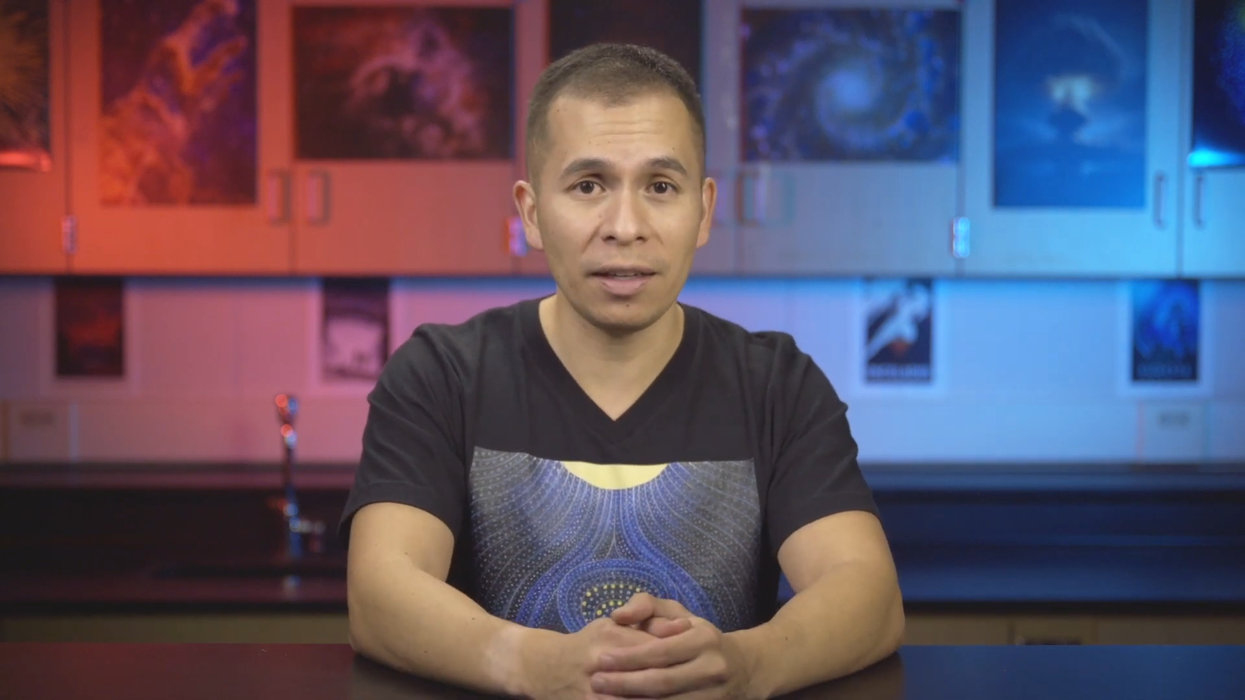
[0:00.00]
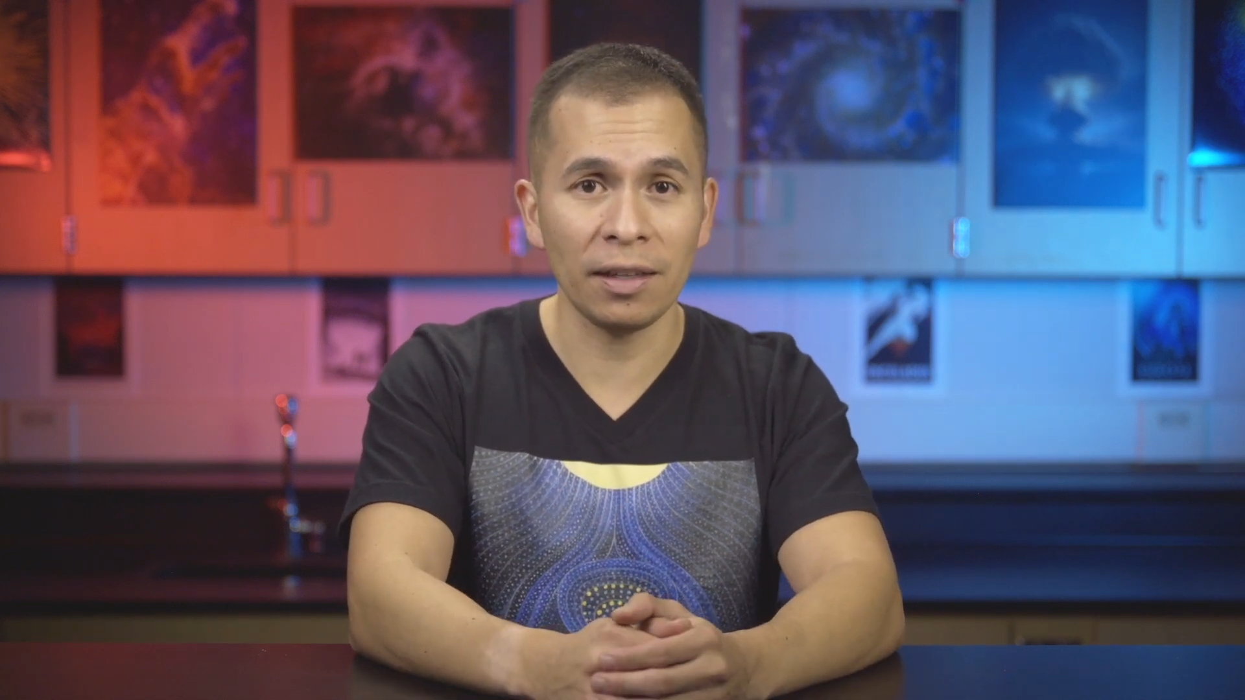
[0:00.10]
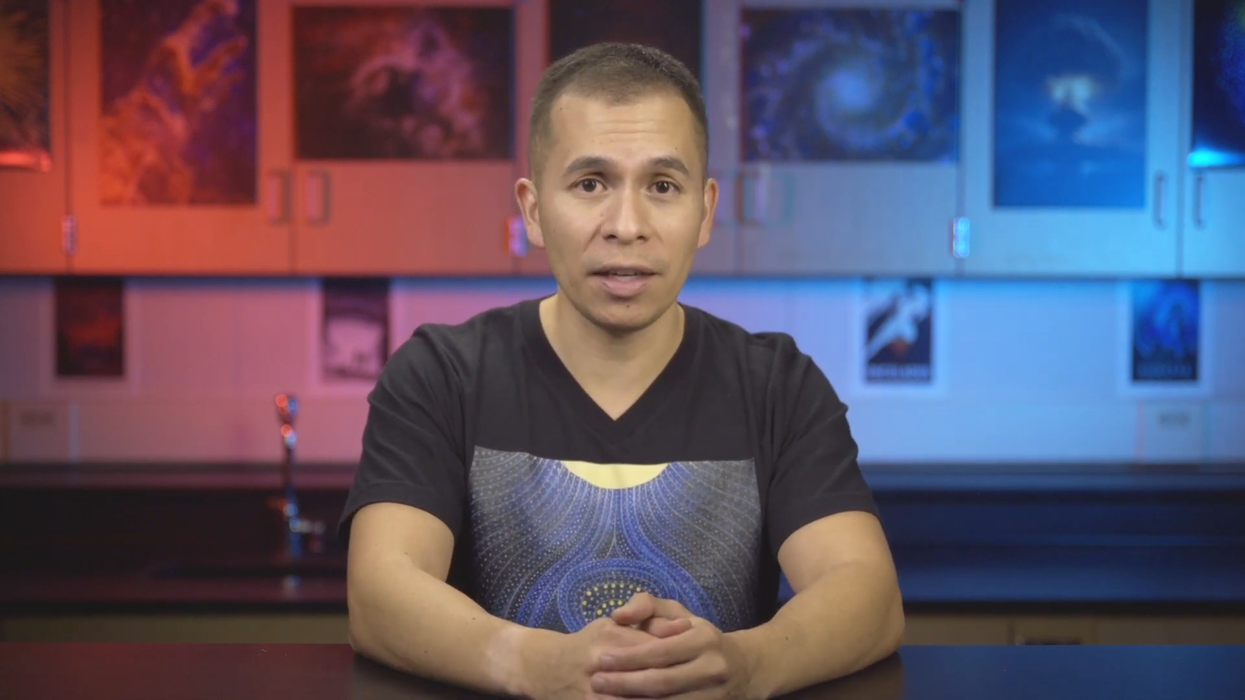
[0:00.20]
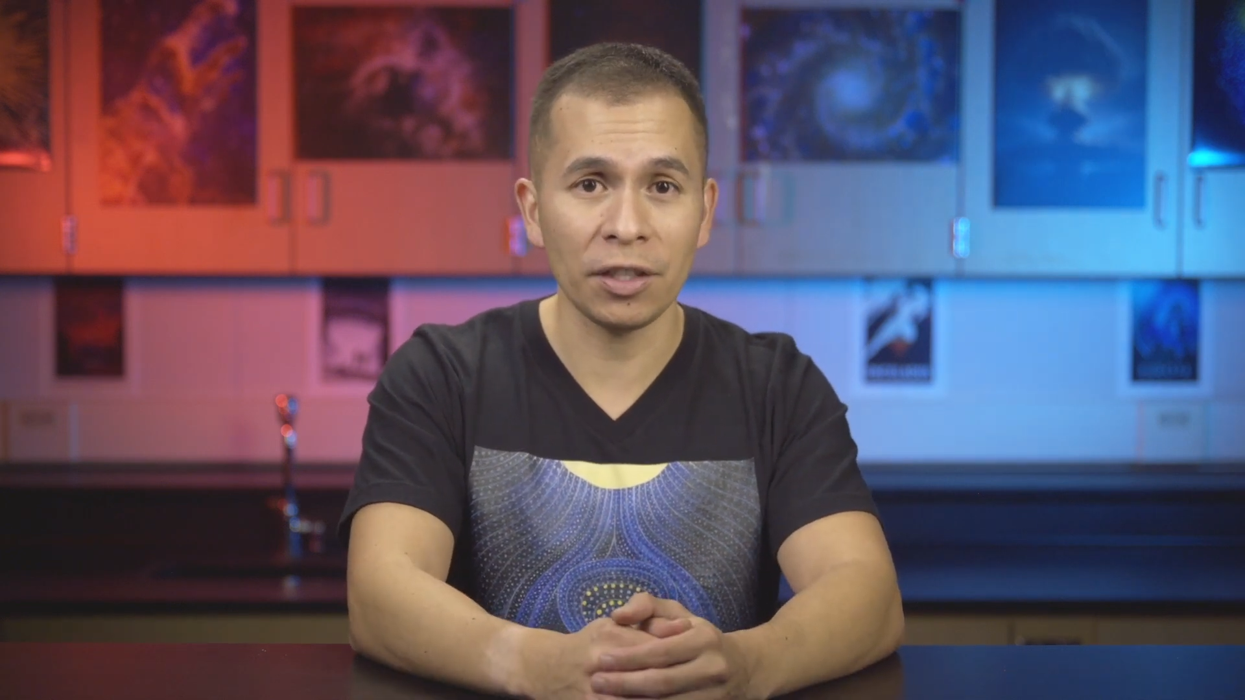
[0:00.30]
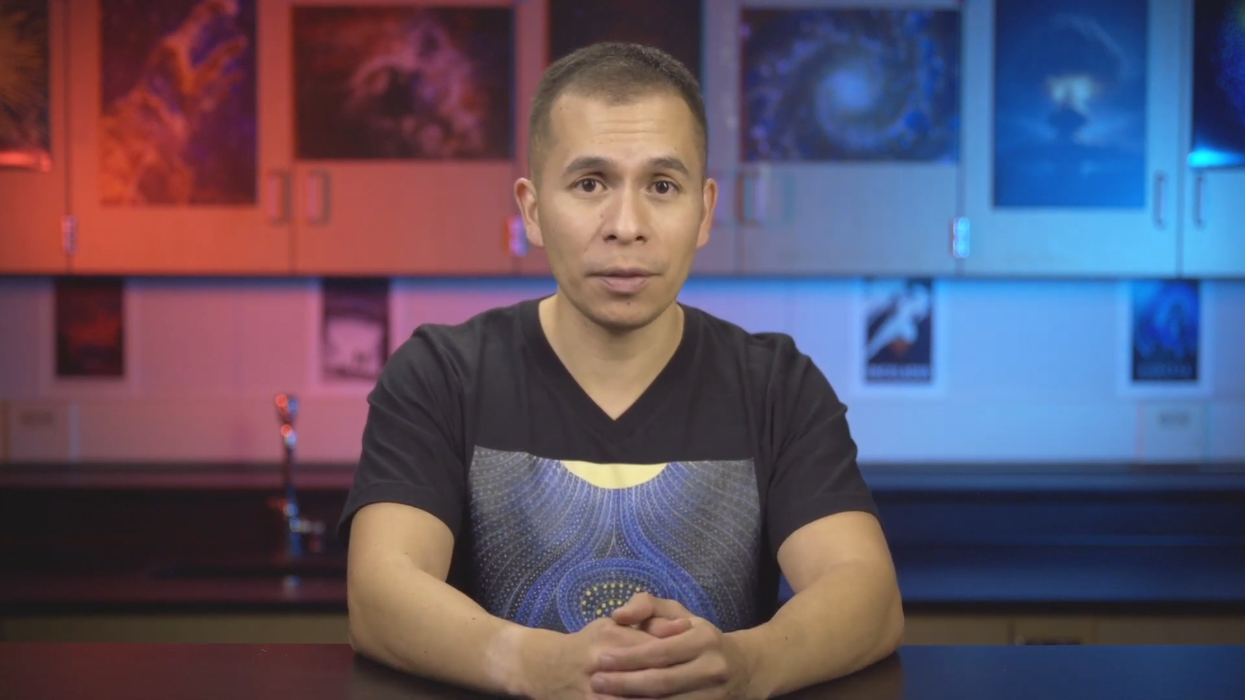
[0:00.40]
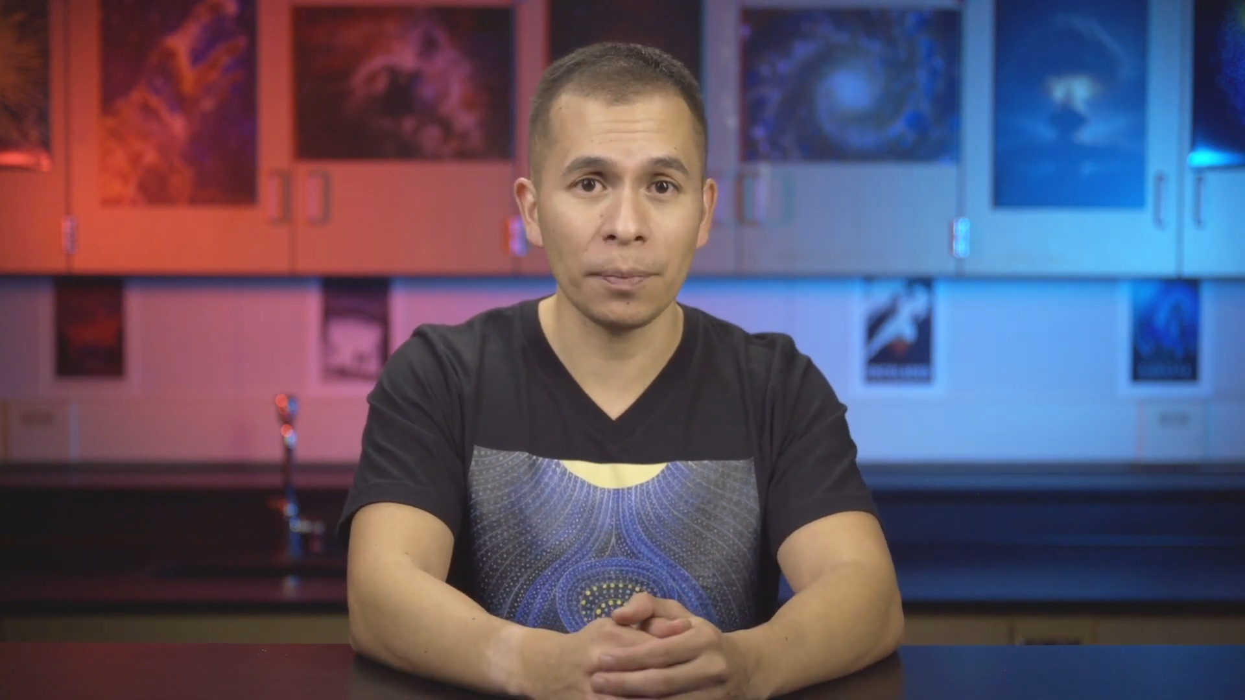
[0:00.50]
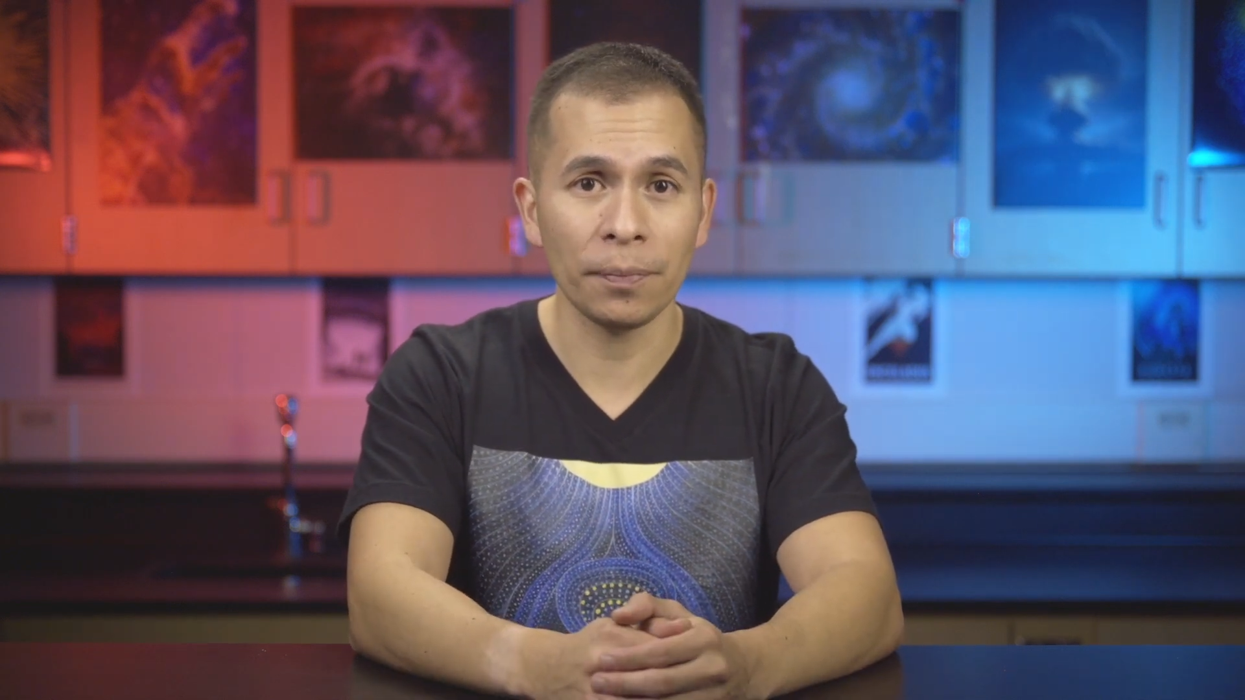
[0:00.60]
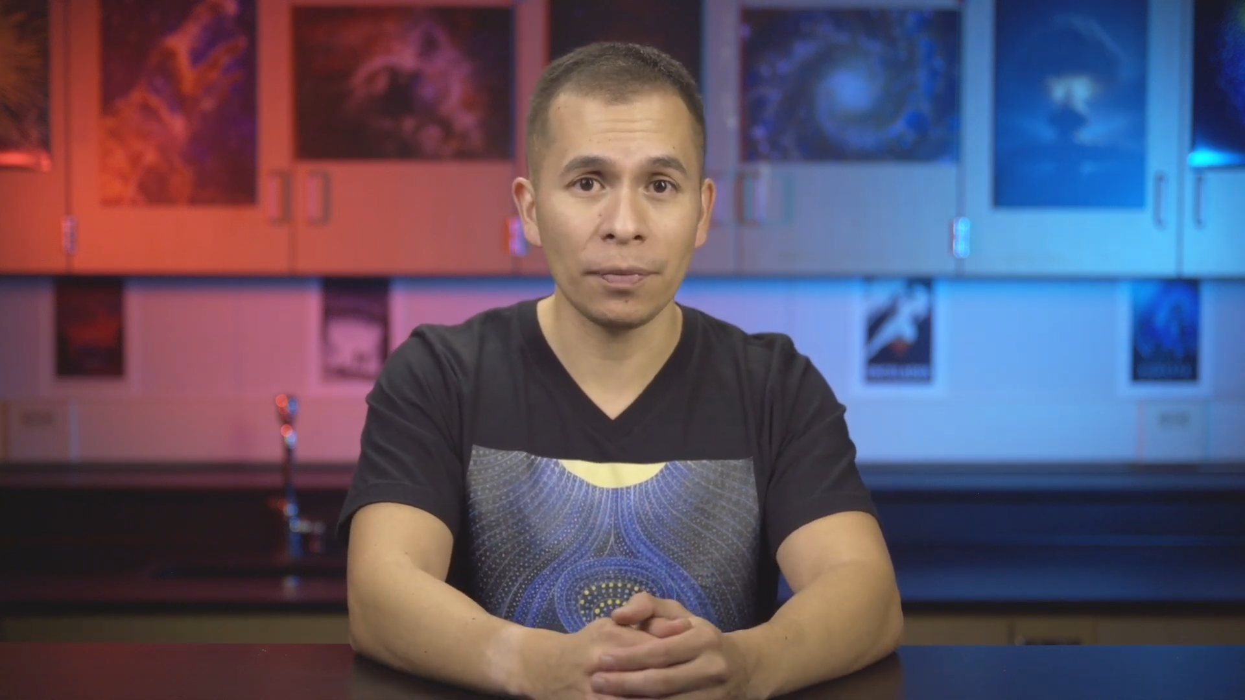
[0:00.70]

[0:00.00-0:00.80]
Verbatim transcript: collection.